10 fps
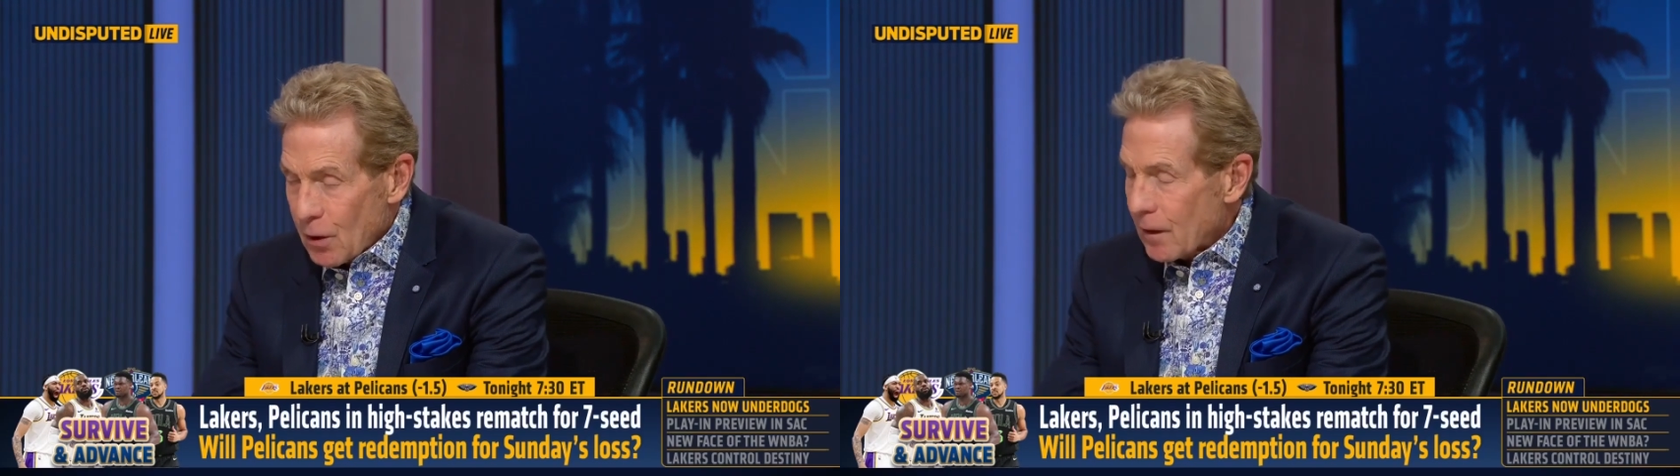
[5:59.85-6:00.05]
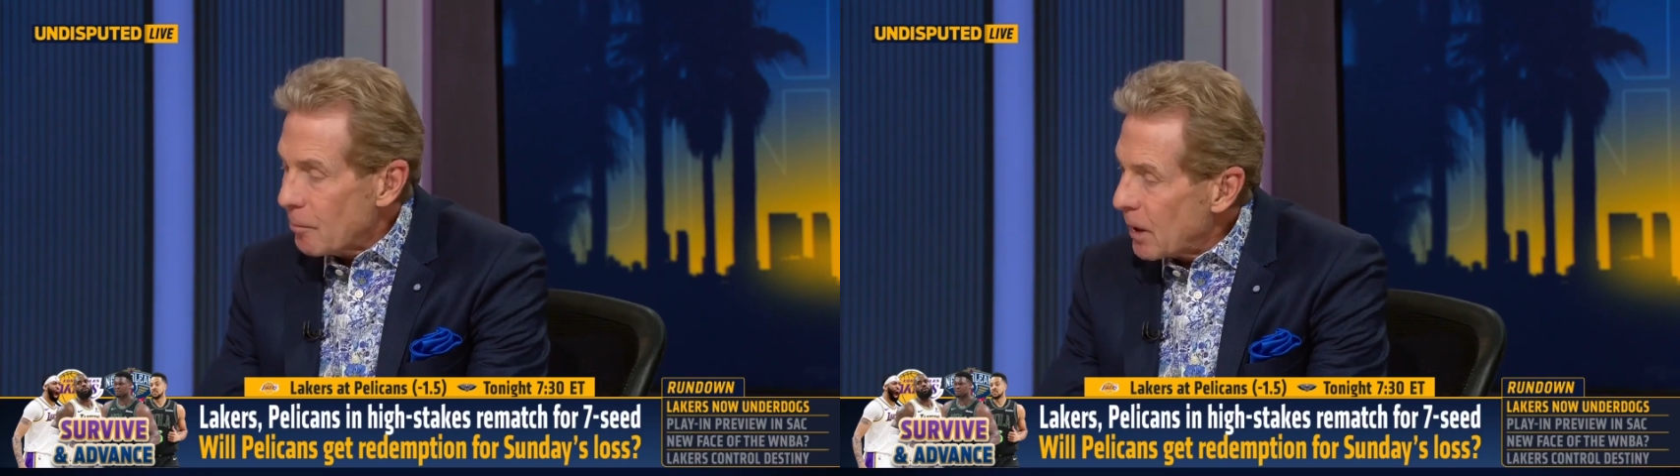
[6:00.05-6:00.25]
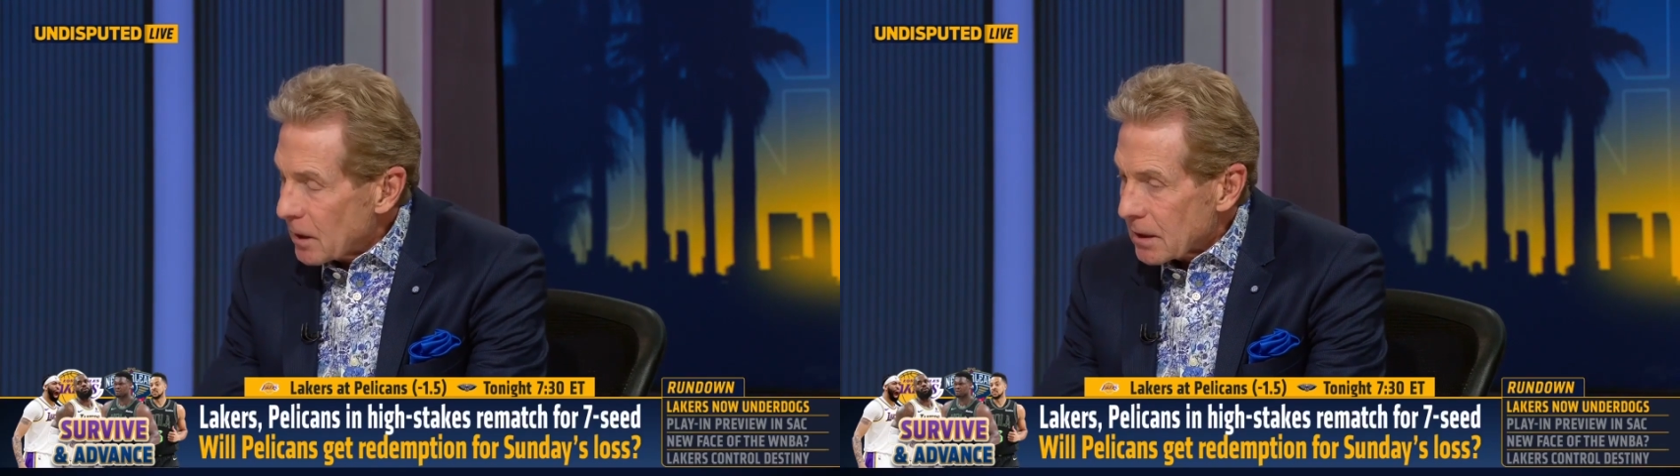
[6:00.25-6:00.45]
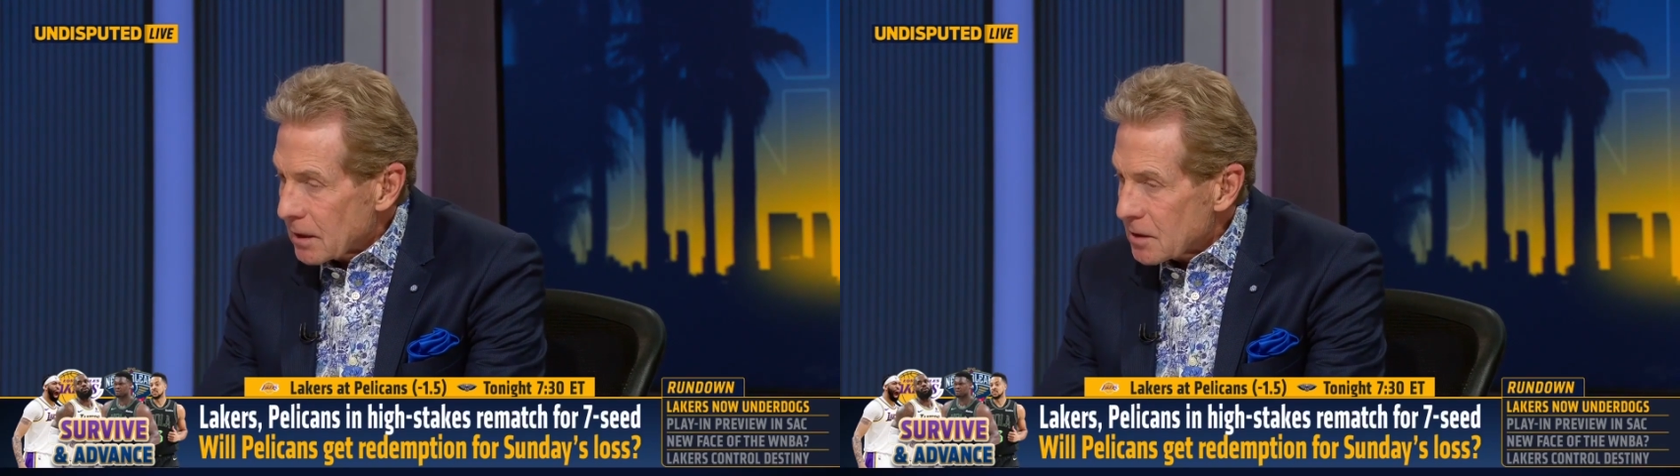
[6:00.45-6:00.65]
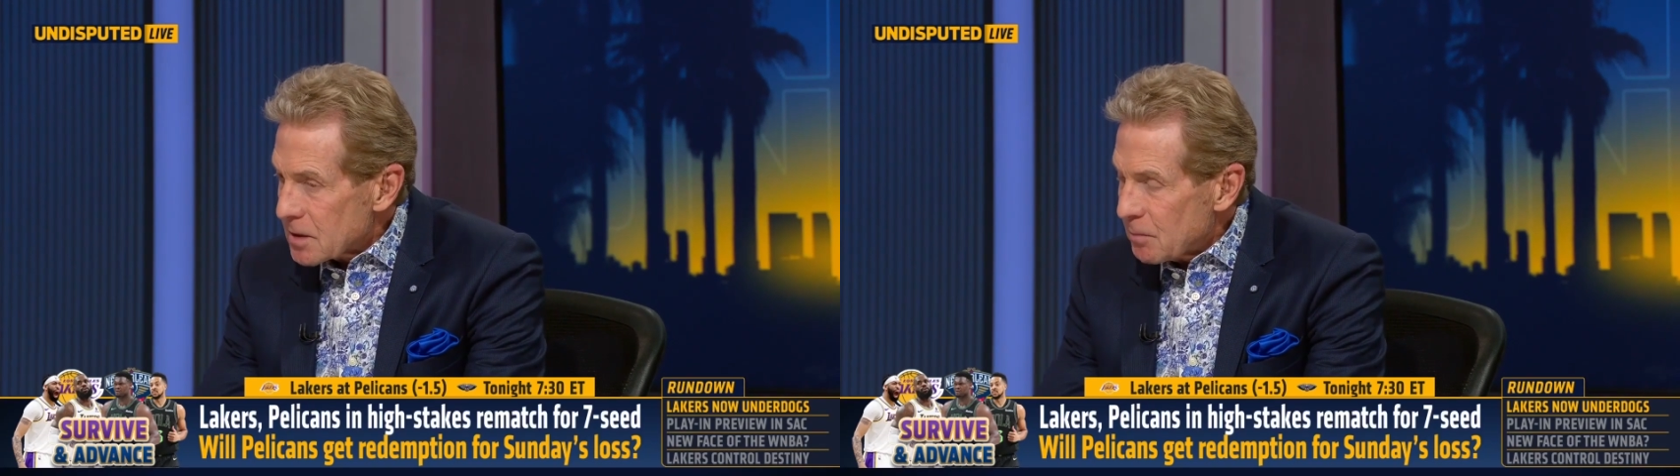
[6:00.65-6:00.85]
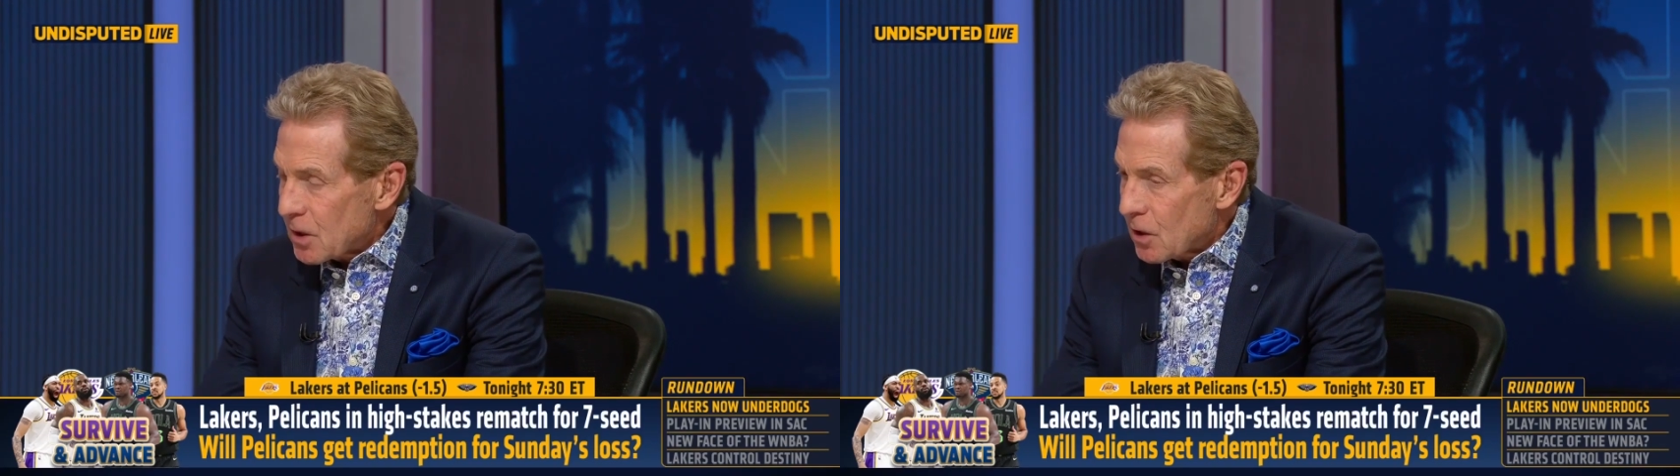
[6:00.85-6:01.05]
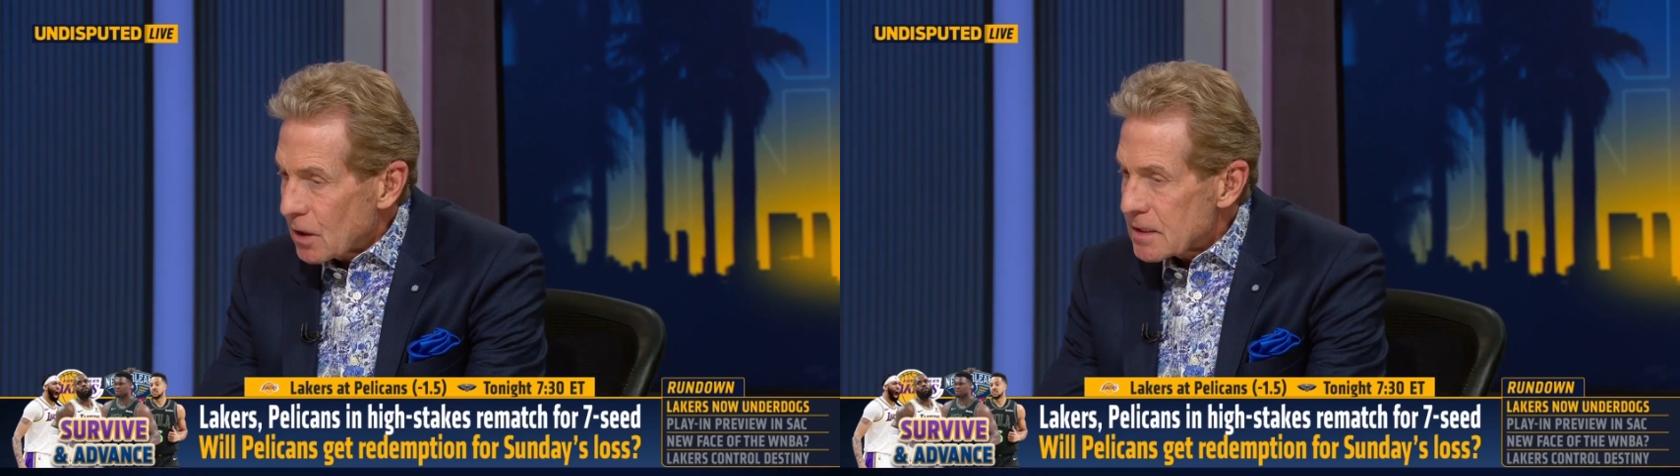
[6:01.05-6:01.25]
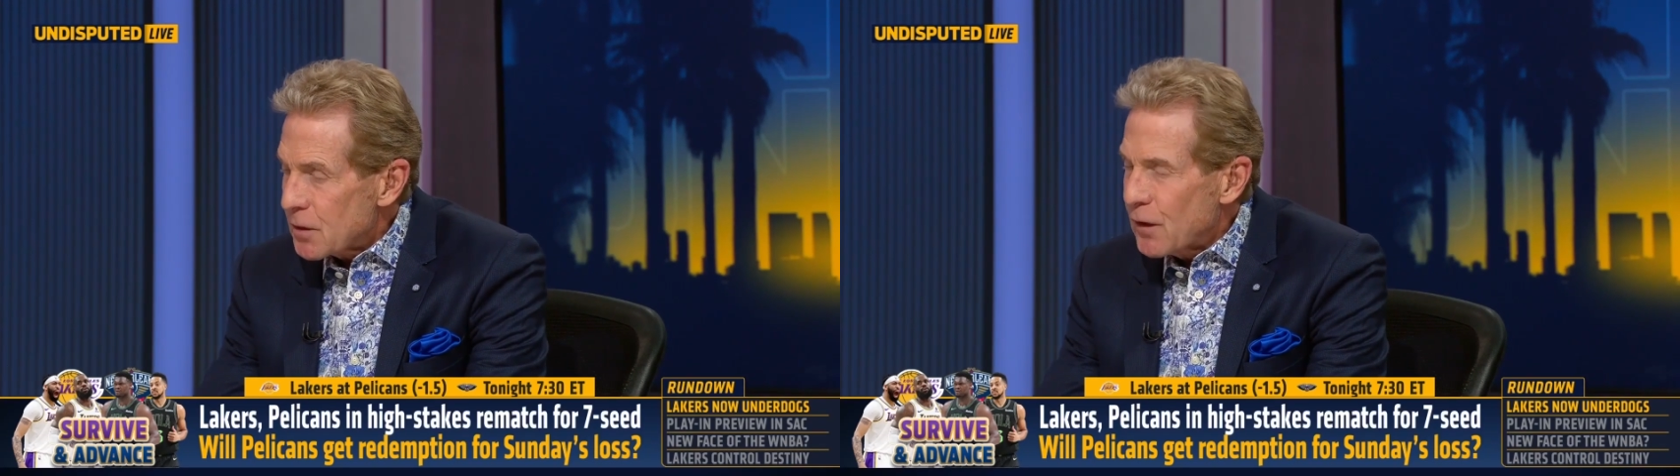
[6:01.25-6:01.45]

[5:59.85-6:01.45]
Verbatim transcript: on the Pelicans because